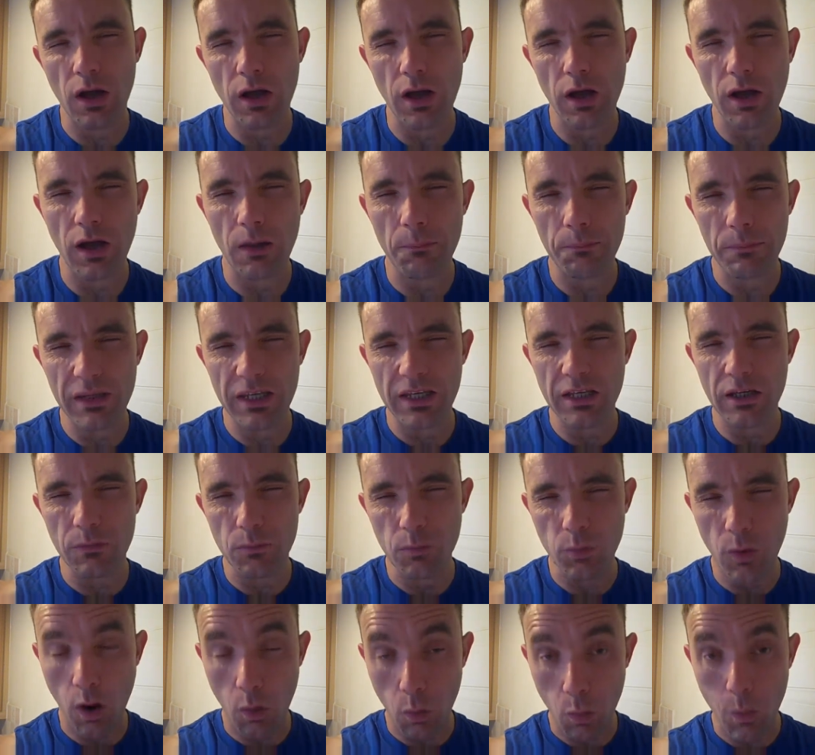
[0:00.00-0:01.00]
uh, uh being
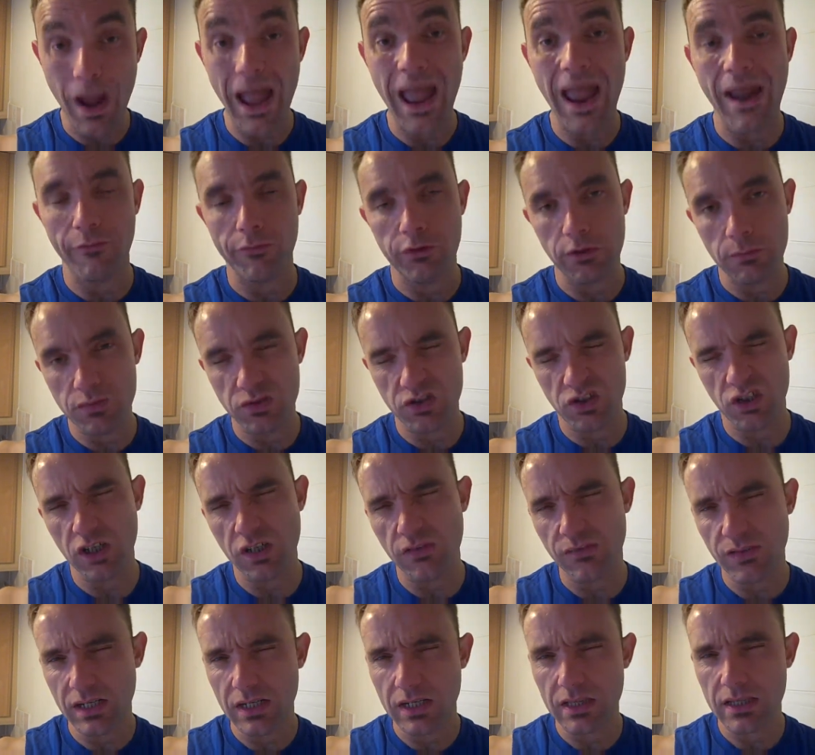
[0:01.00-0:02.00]
aware and
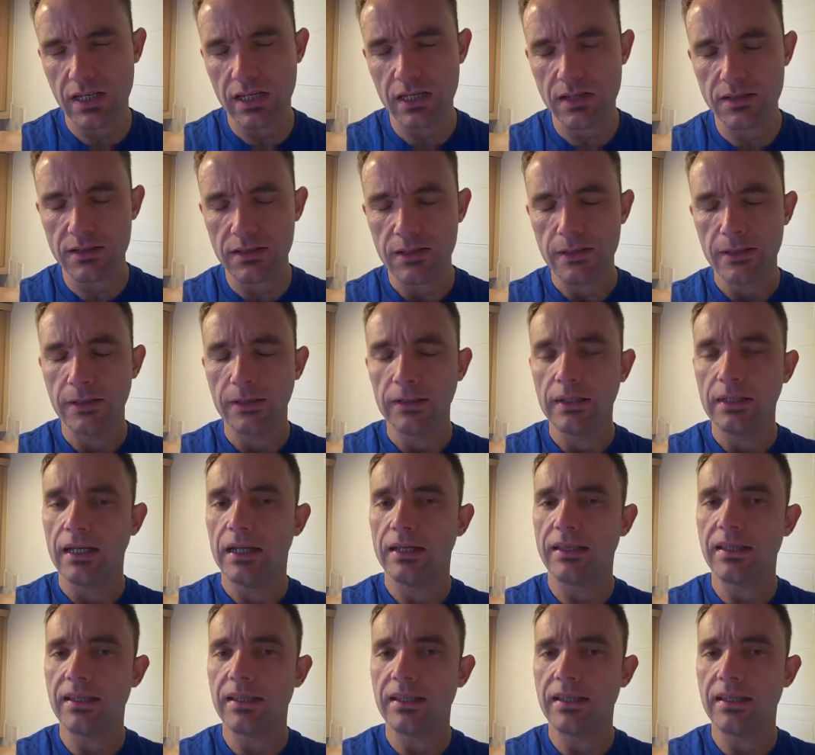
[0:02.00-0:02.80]
observing things